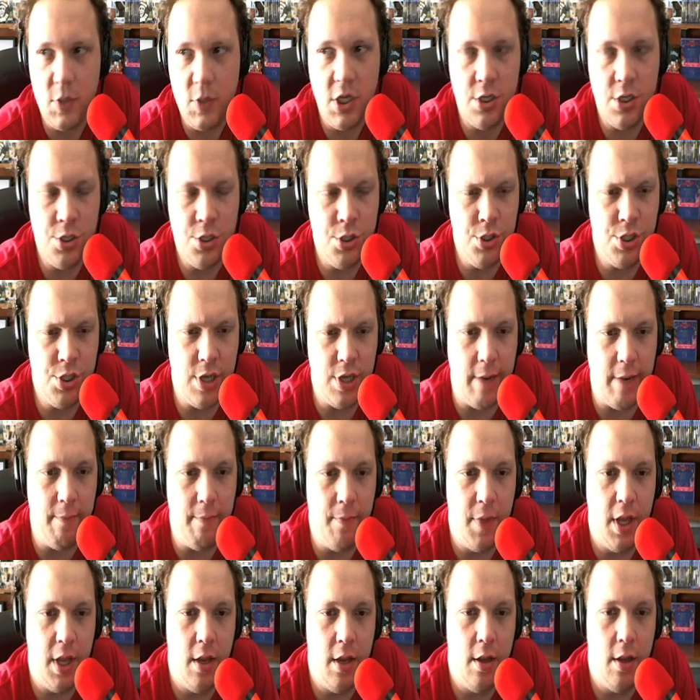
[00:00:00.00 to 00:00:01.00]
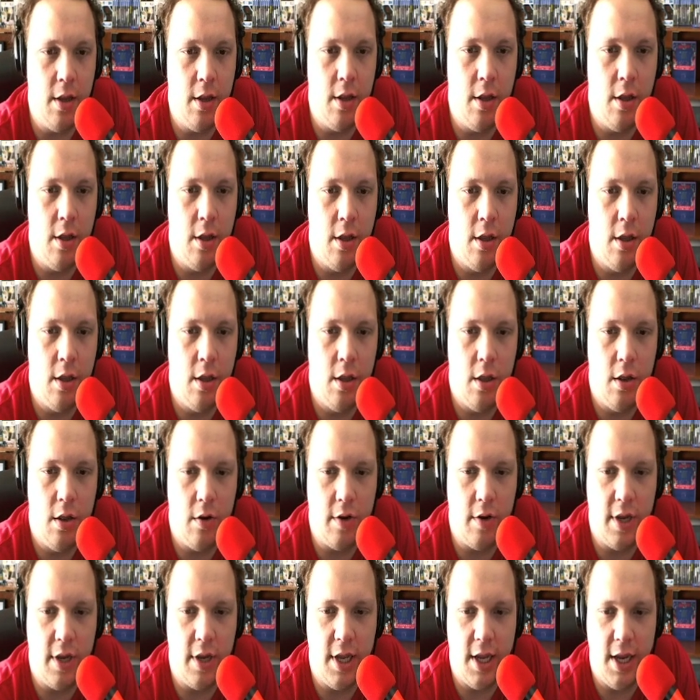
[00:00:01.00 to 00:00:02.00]
2-strip.
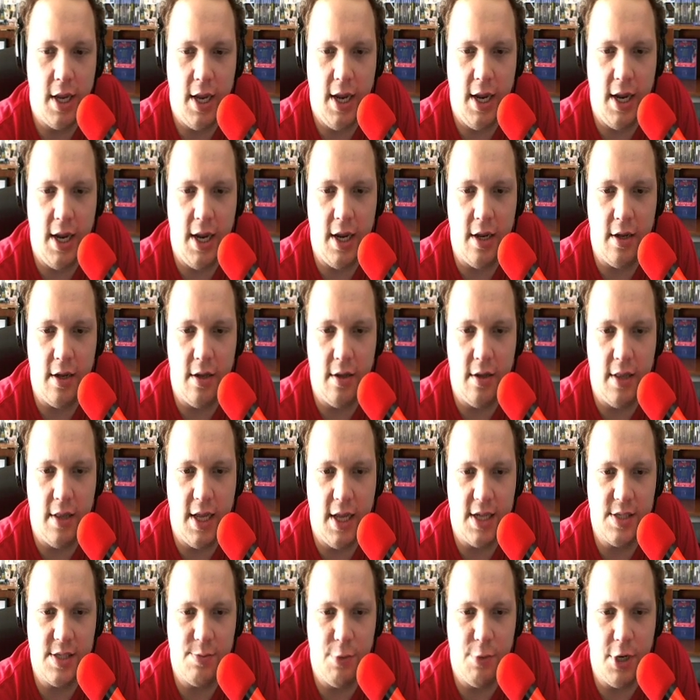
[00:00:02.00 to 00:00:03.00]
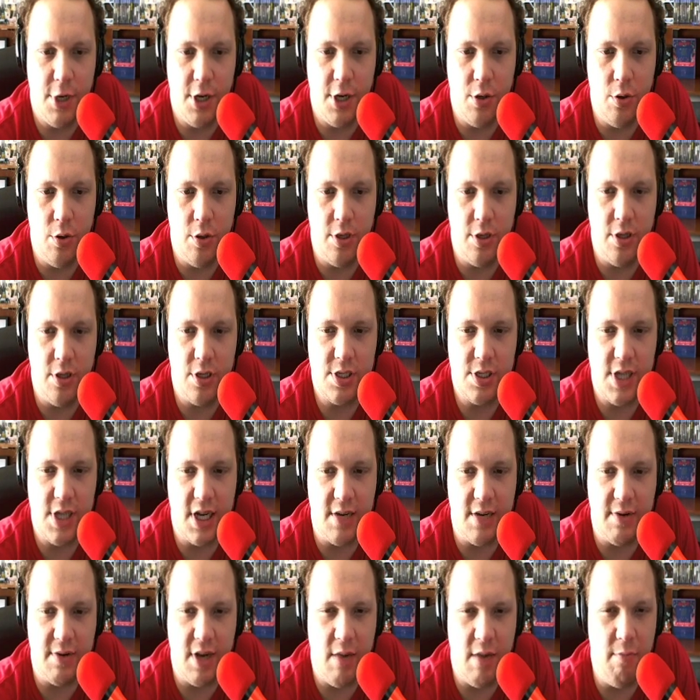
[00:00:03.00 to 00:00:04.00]
Okay, that's pretty cool. It looks like
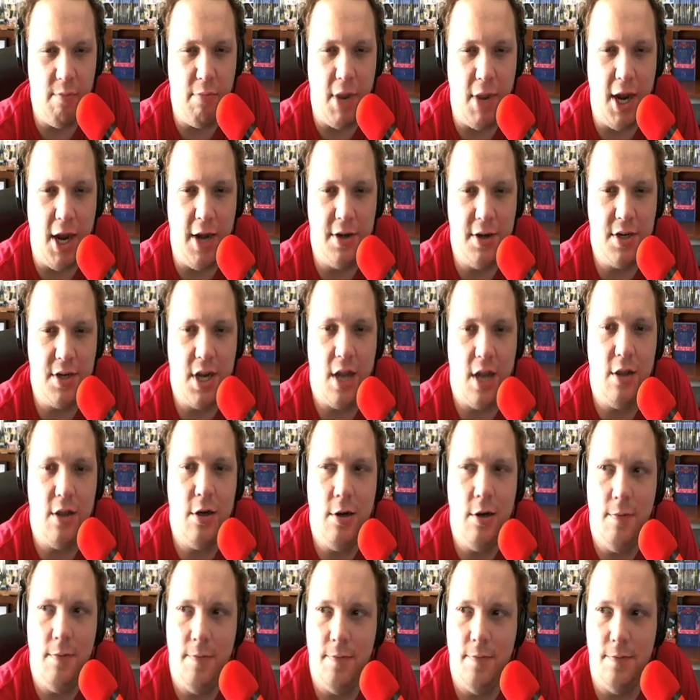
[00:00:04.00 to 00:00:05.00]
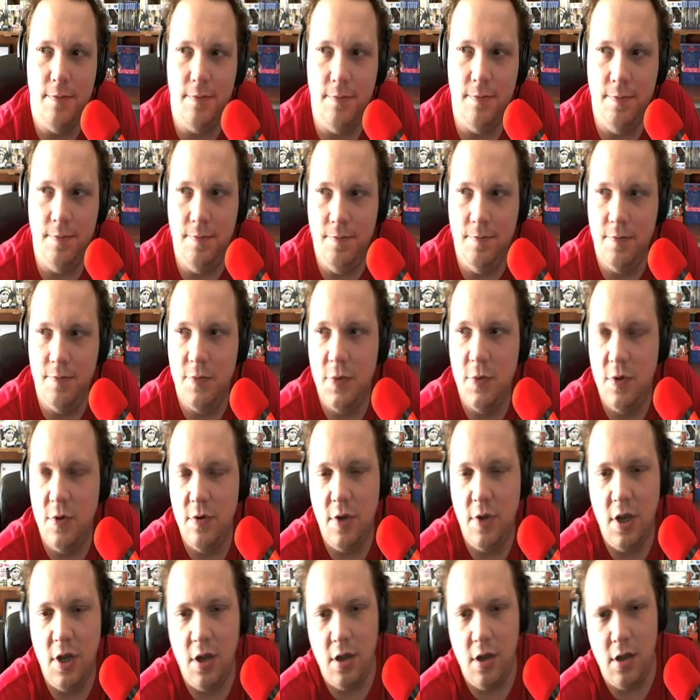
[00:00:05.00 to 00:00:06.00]
a combined color,
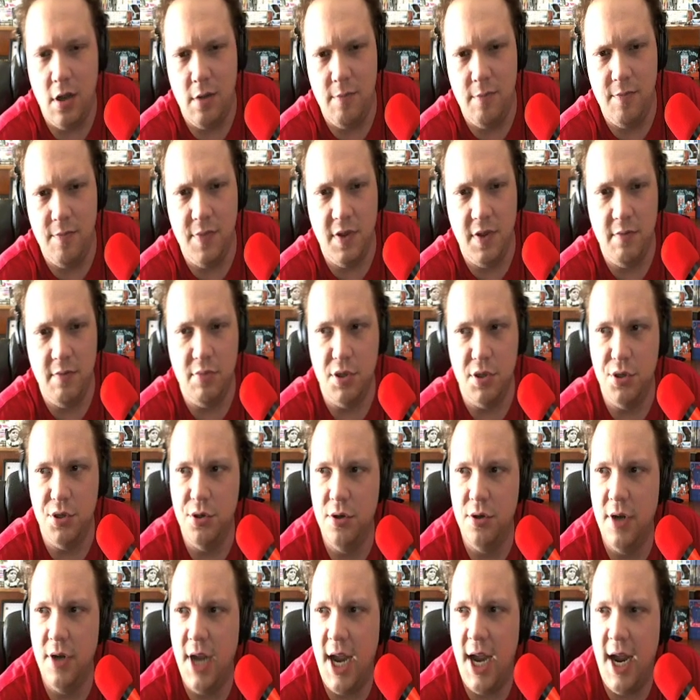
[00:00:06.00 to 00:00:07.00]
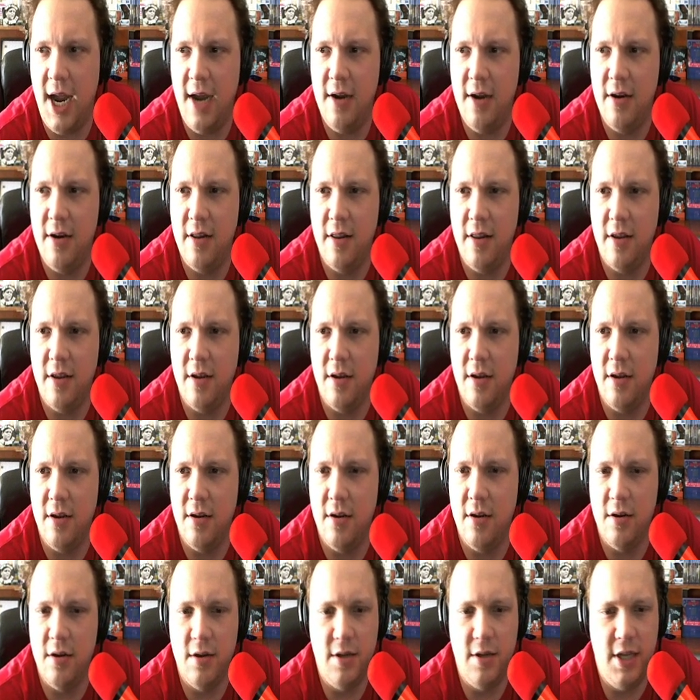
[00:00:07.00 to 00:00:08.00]
the blue and
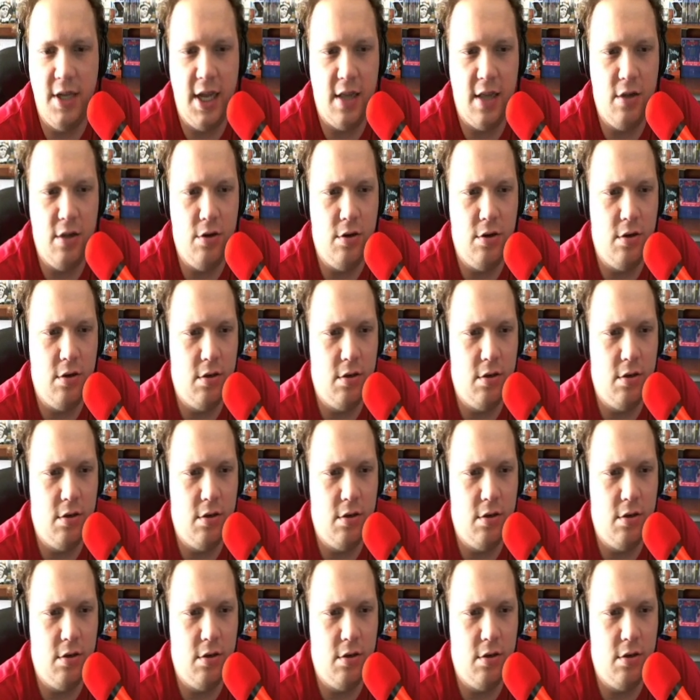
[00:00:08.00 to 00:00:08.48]
the yellow,